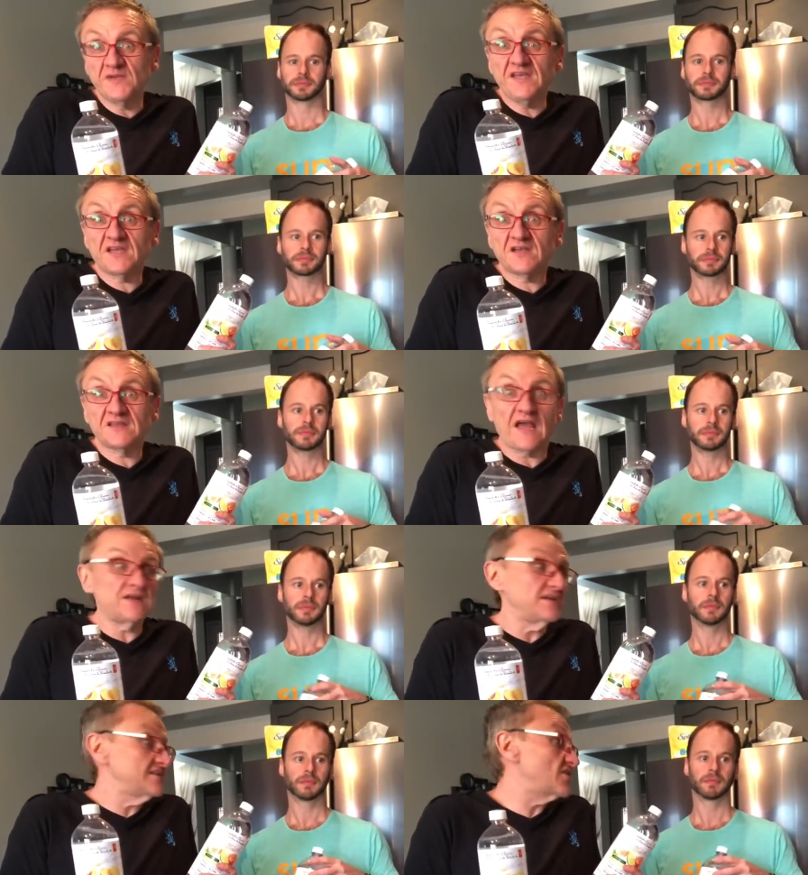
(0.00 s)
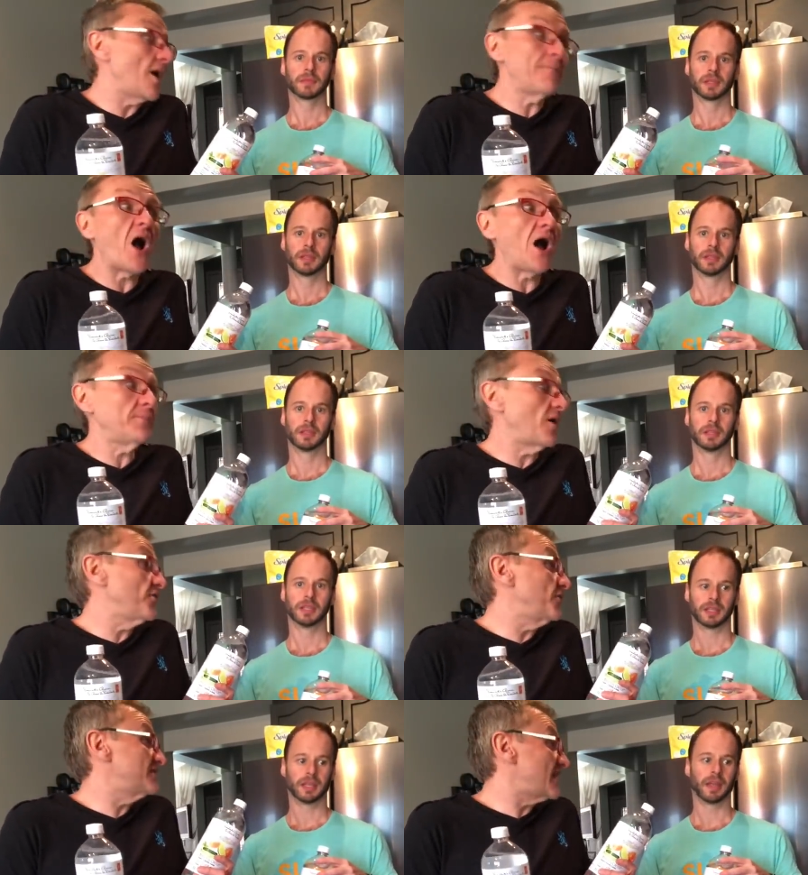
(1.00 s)
Speaker 1: week. That it's not pop,
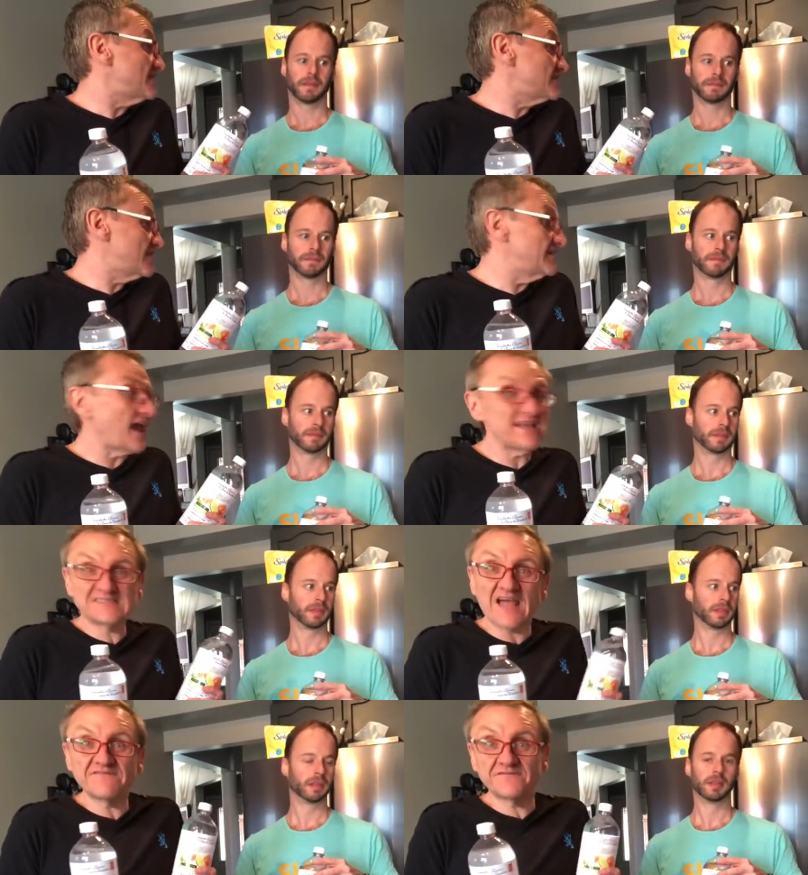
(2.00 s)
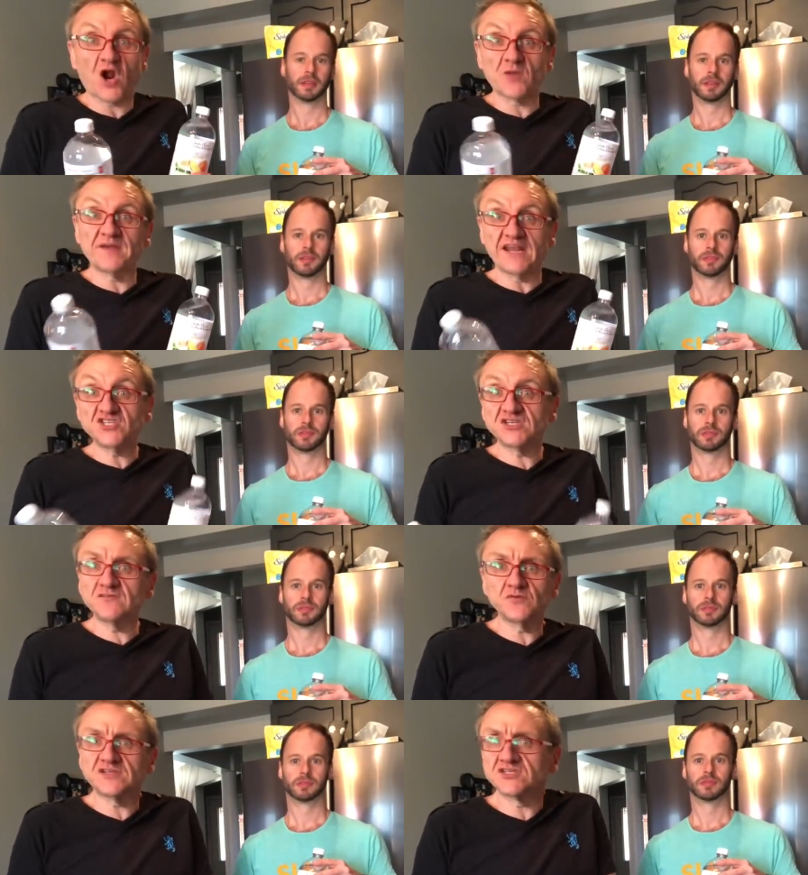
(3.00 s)
although it yeah. tastes, it has that
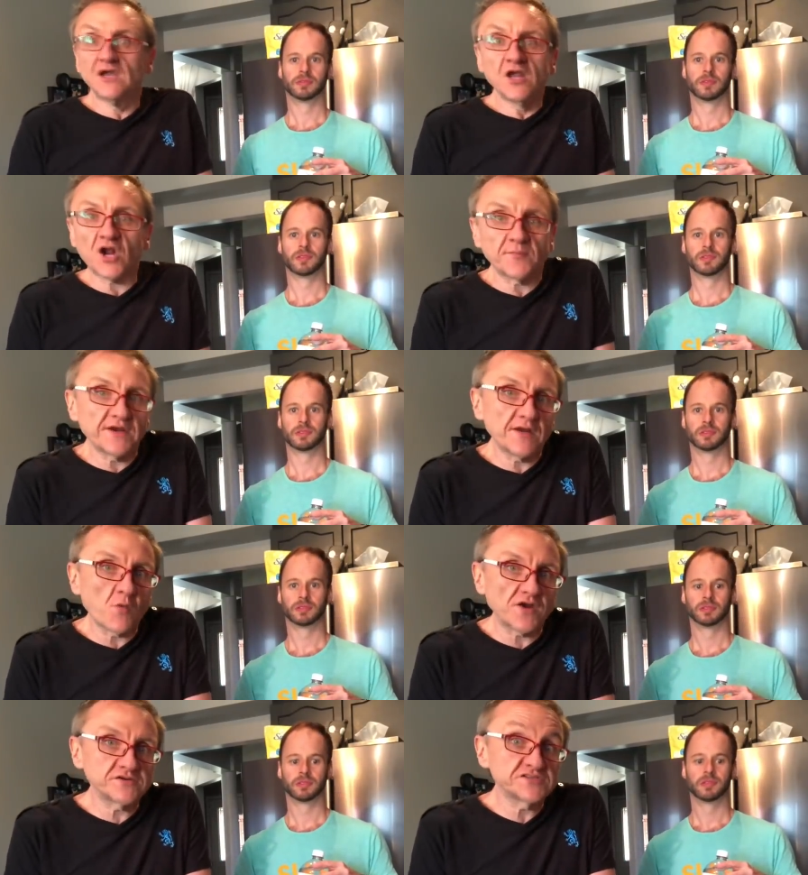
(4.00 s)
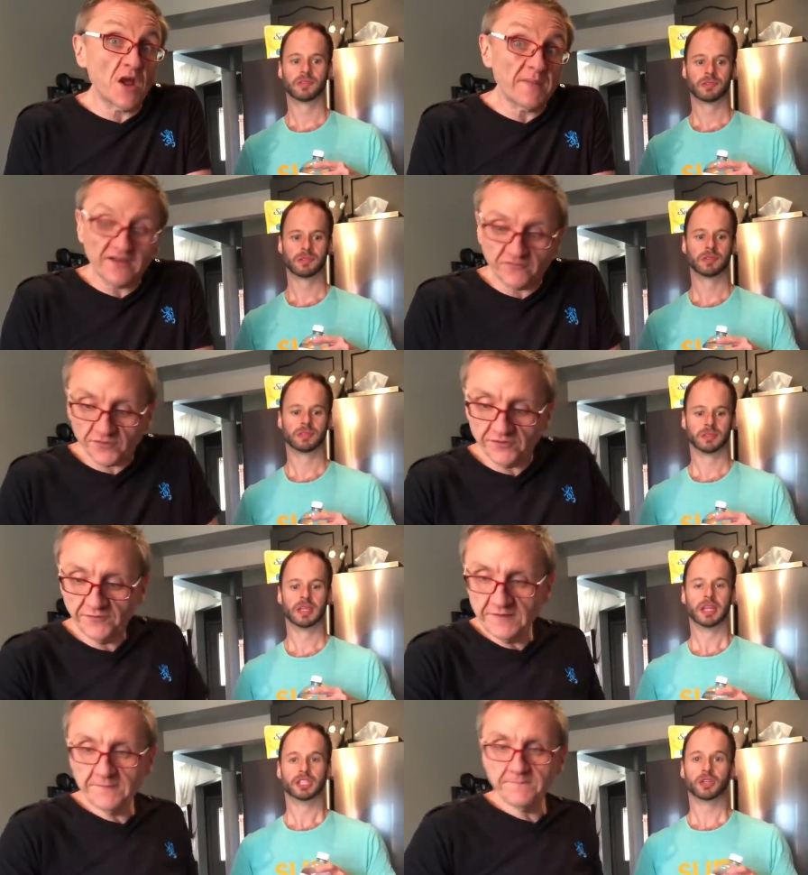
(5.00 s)
carbonation, which carbonated water is not bad for you.
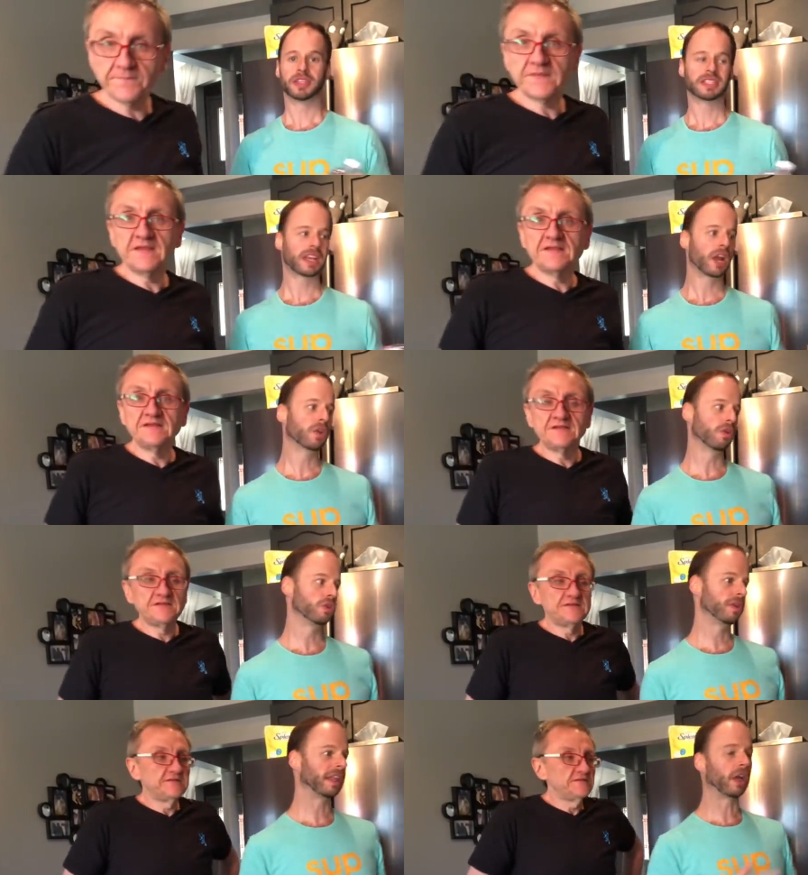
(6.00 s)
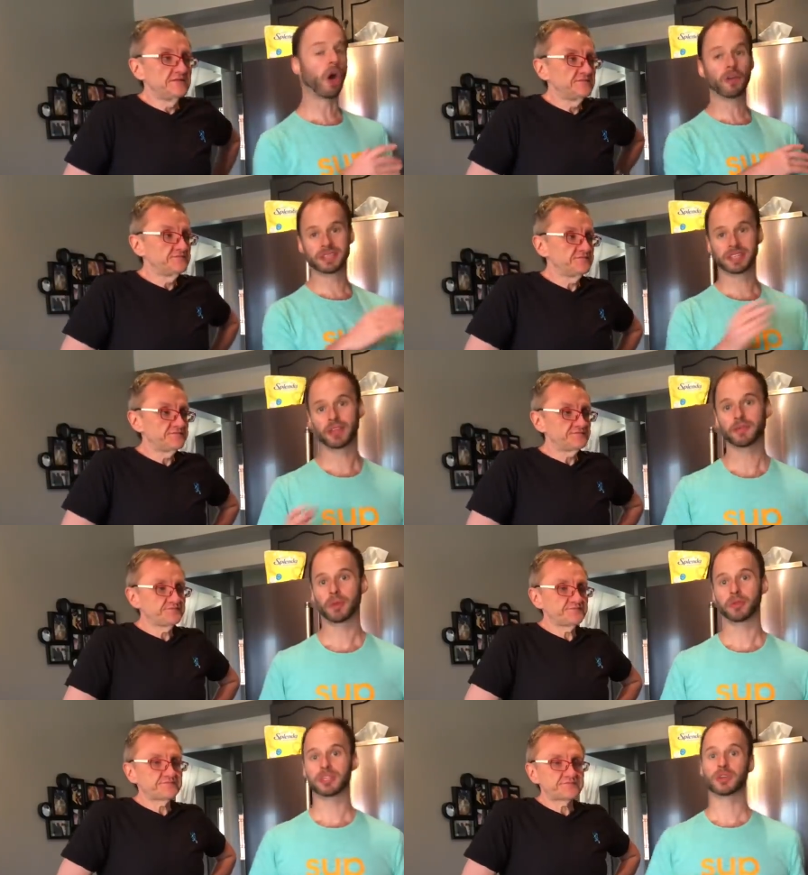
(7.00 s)
Speaker 2: So this entire grocery, like all of it together
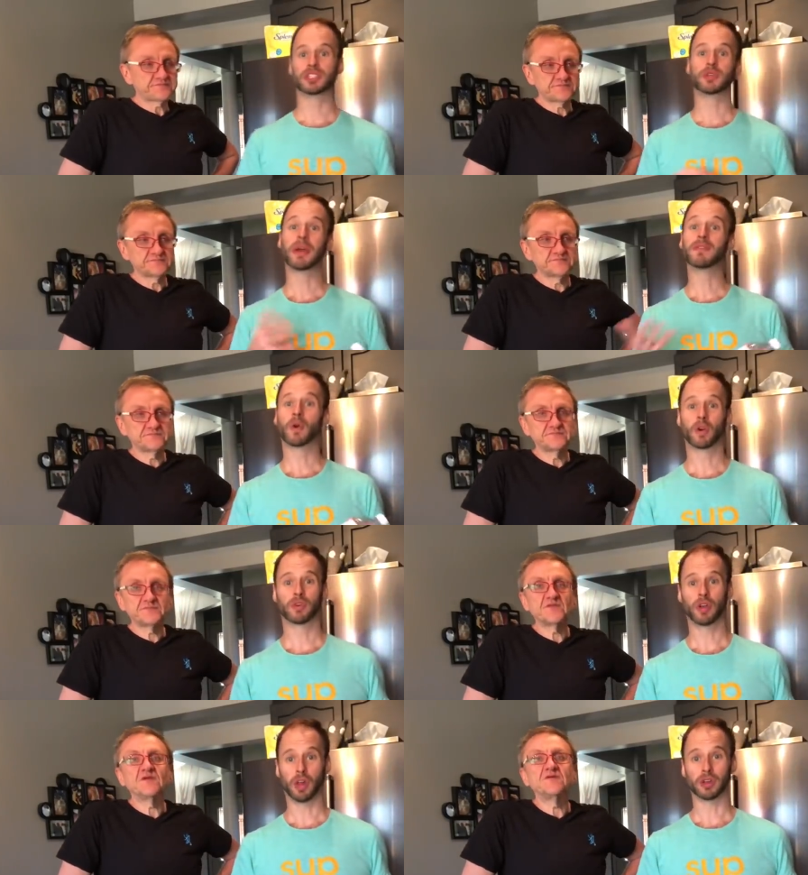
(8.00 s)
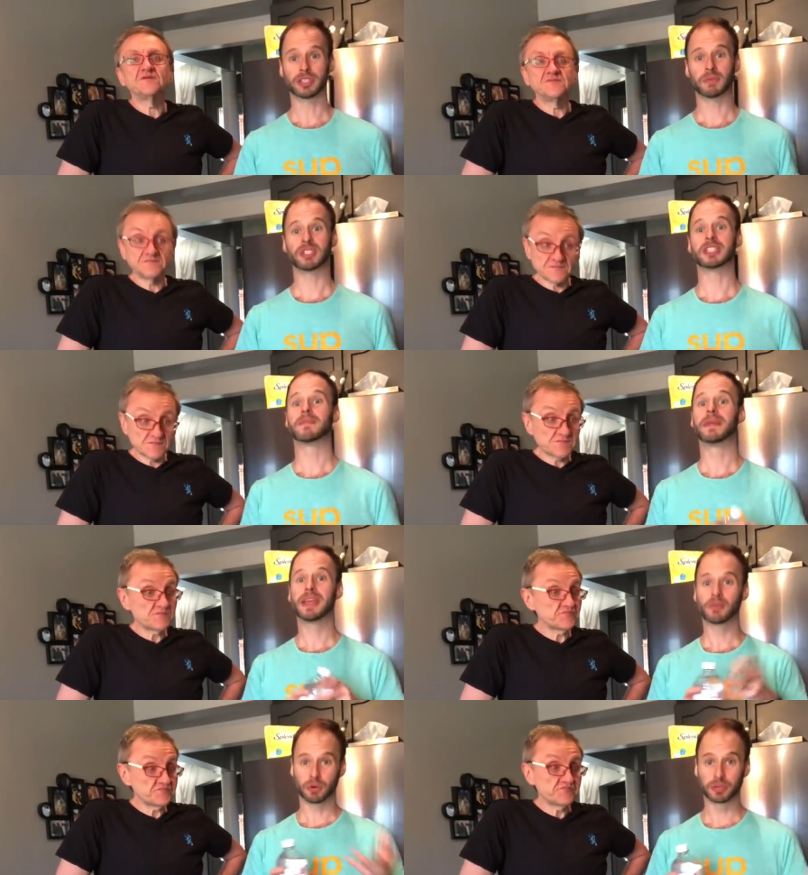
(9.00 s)
from all three stores, is around four hundred dollars, which is a
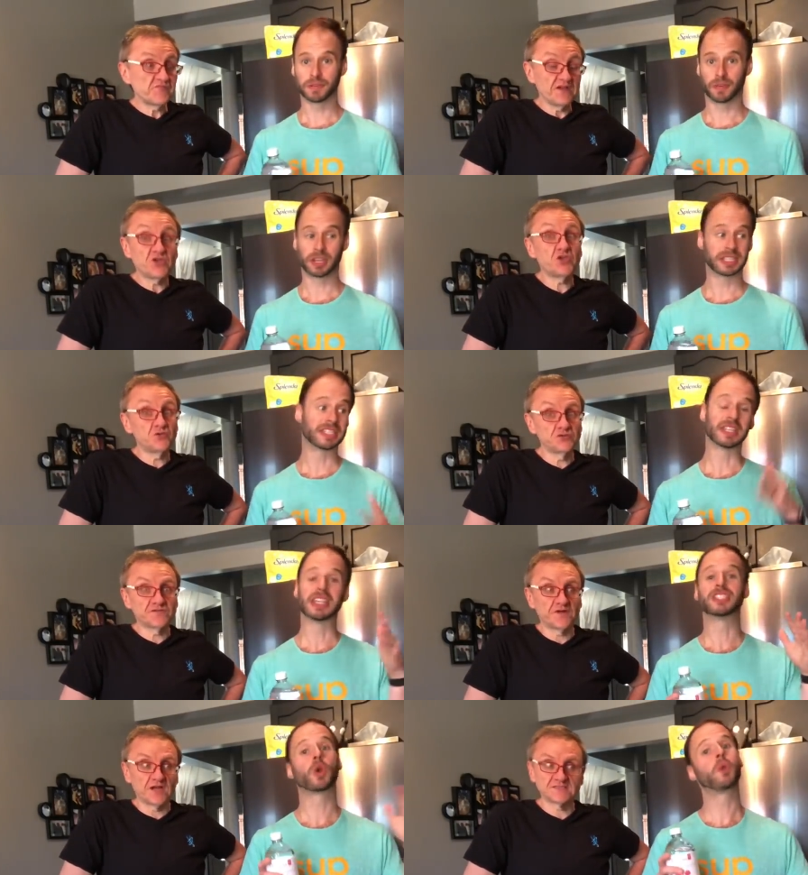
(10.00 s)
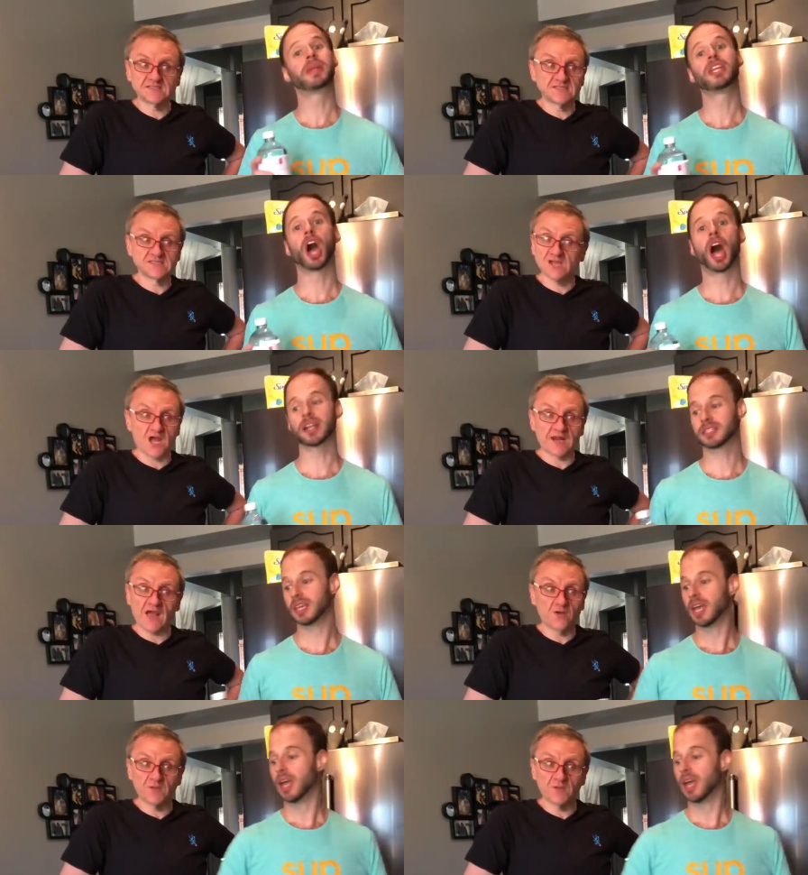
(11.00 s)
big grocery for
Speaker 1: us. Huge it's for us. This not, is not how